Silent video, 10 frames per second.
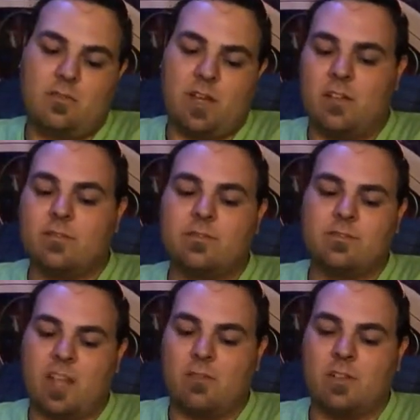Well,
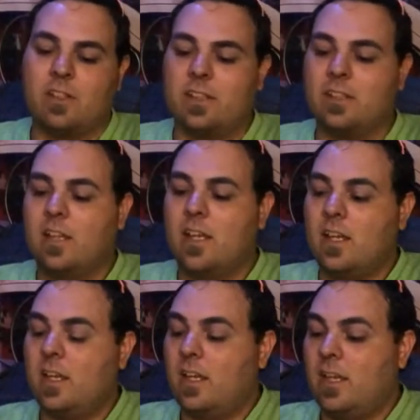not really.
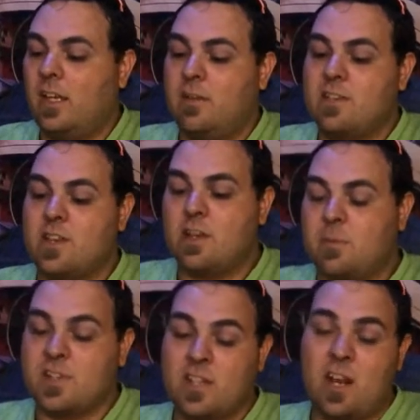It was
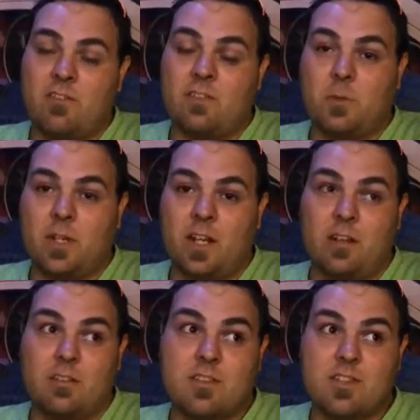30% off of
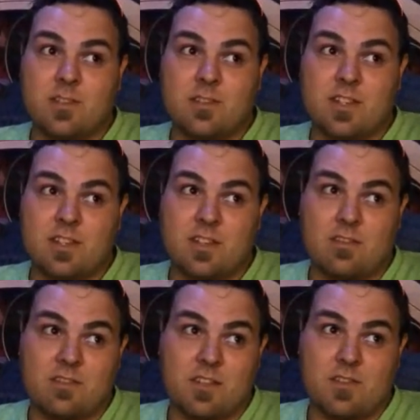$20, so
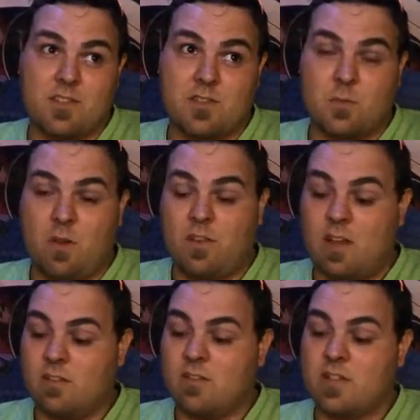$6 off, so
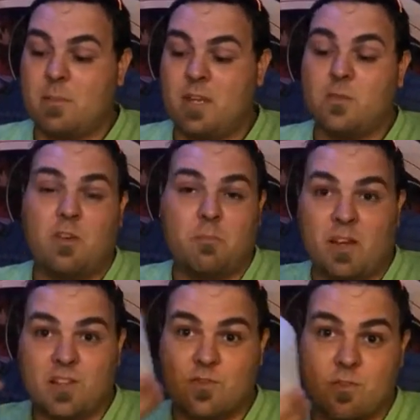$12. I paid 12
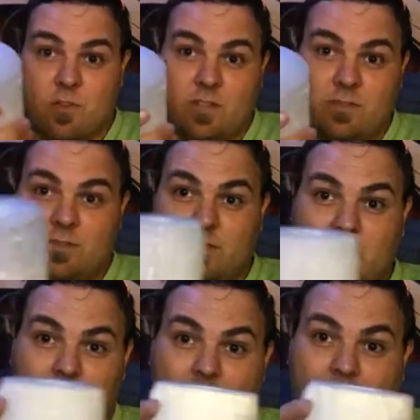bucks for it.
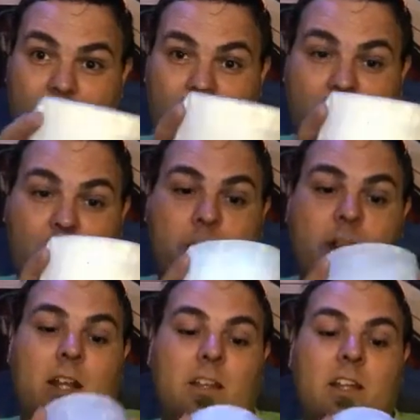
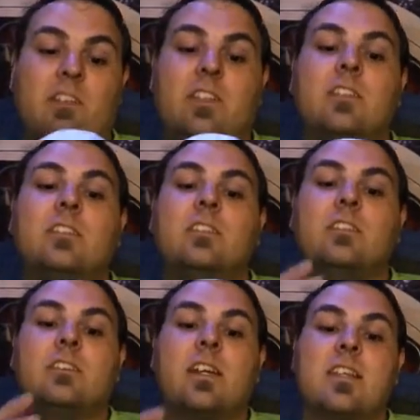And I love it.
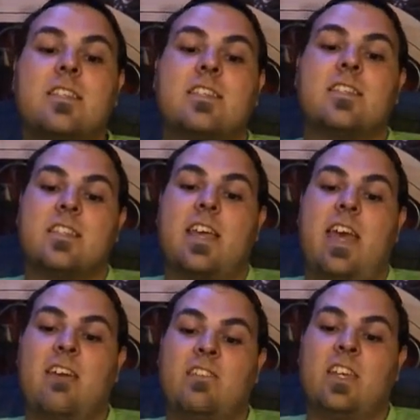It's
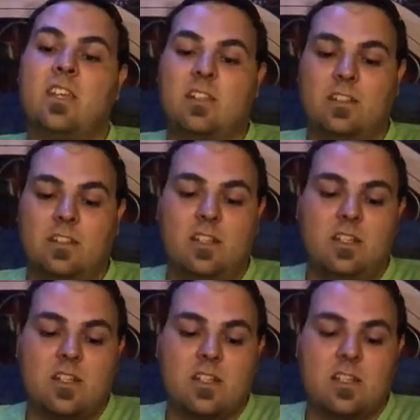heavy,
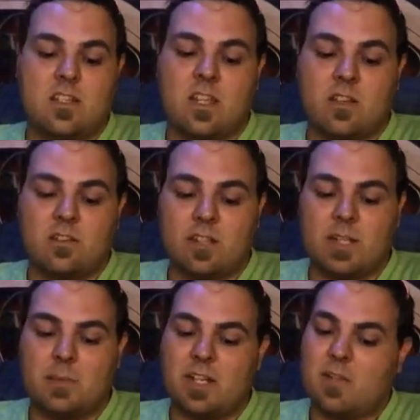so
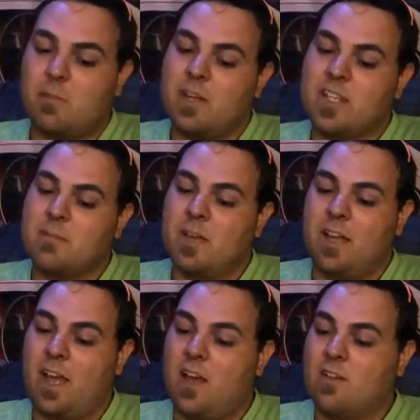anybody that breaks in
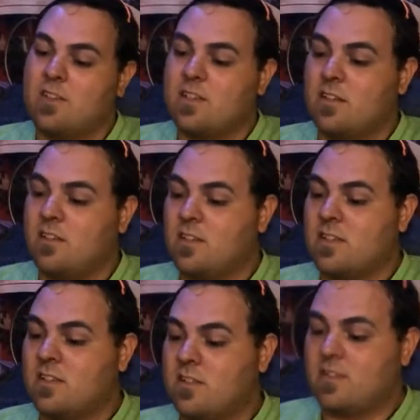my house, they're
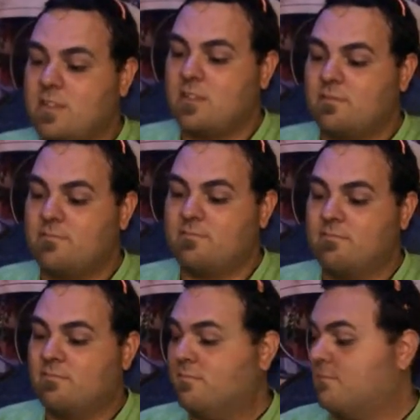just
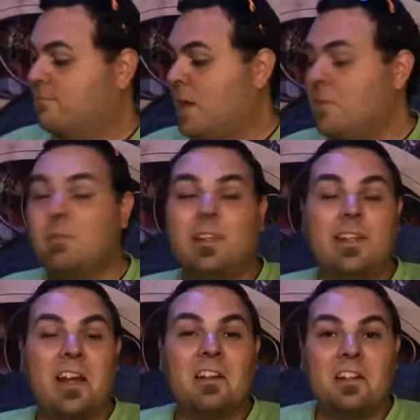
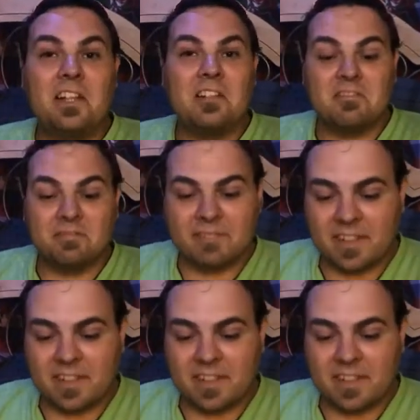probably not going to leave.